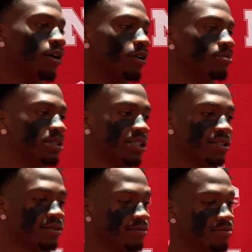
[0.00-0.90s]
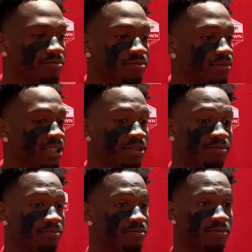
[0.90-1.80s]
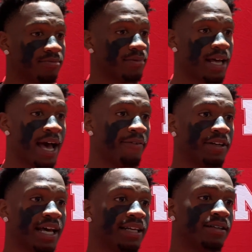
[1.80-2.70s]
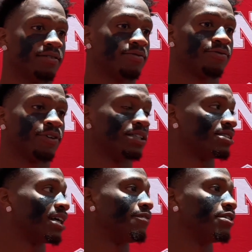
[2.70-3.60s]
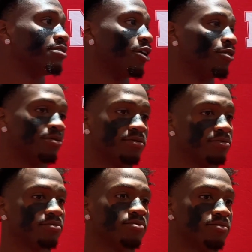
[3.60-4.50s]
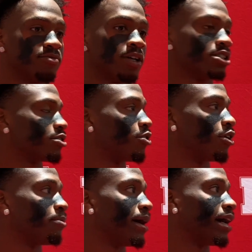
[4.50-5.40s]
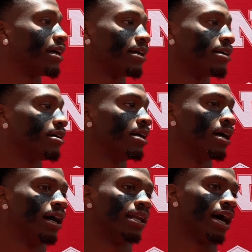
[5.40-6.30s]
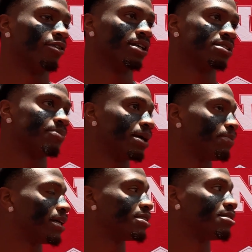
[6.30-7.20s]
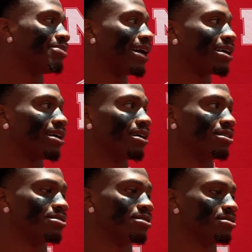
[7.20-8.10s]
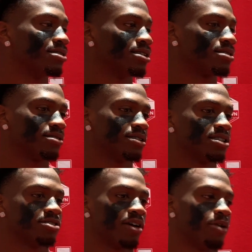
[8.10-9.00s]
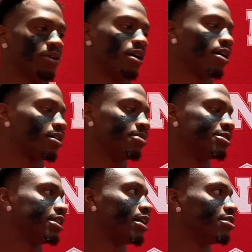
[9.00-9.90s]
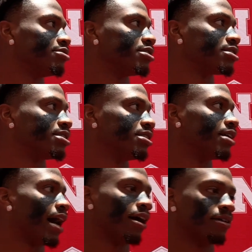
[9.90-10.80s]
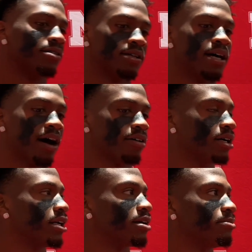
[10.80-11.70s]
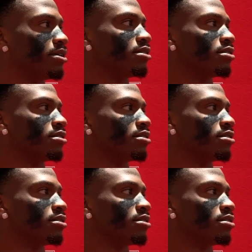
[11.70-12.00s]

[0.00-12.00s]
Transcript: Just having that front seven, you know, rush the quarterback and allowing us to make plays in the back end. It's just great when it all comes together. You just see how good it could be.